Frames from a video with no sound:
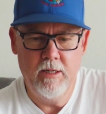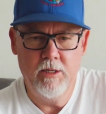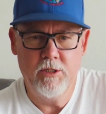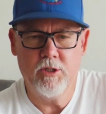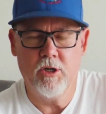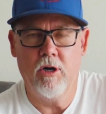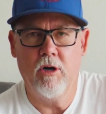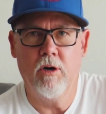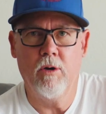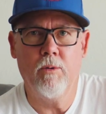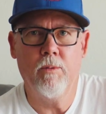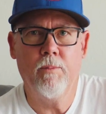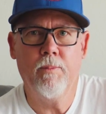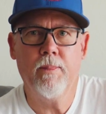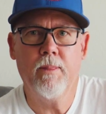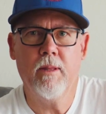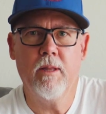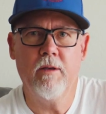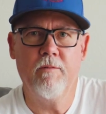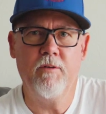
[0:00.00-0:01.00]
so
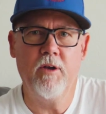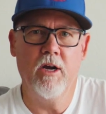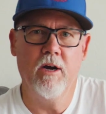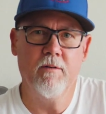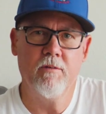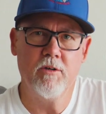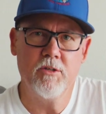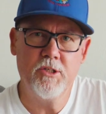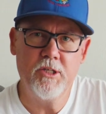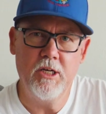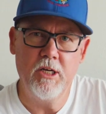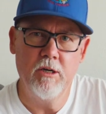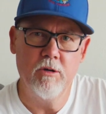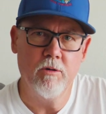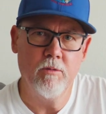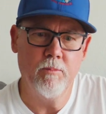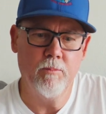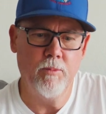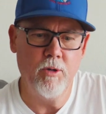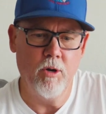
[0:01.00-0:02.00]
if you ever see
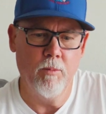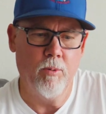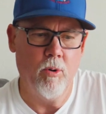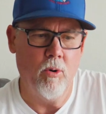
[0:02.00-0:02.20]
you're you're